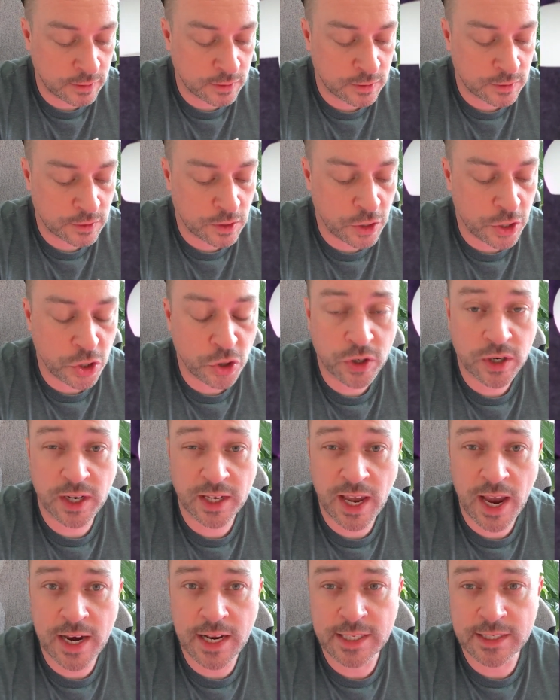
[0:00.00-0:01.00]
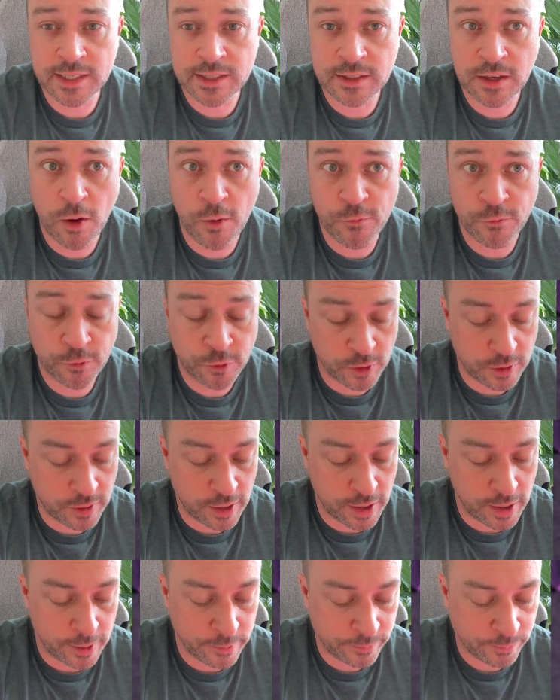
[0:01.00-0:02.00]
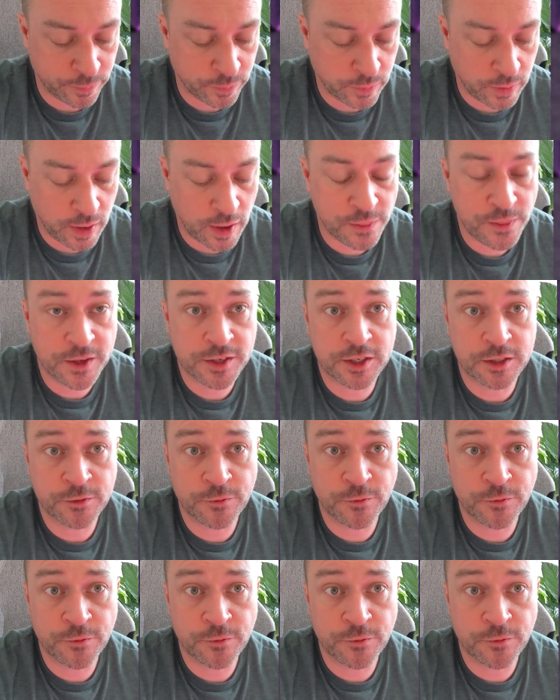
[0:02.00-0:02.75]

so you're not going to get any discomfort there. And this is